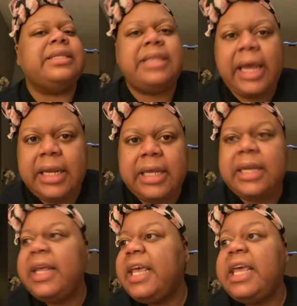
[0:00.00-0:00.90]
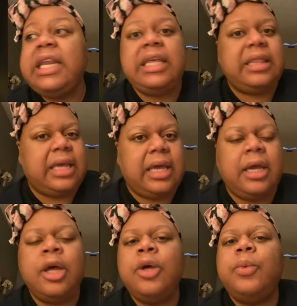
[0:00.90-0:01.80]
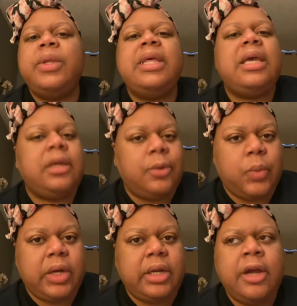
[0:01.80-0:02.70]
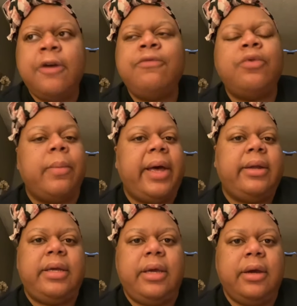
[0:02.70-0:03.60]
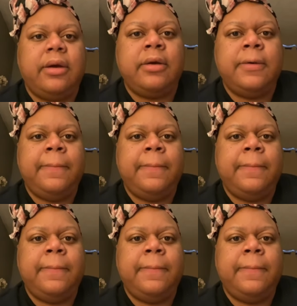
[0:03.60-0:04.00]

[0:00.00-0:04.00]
dated anything with anyone for about a year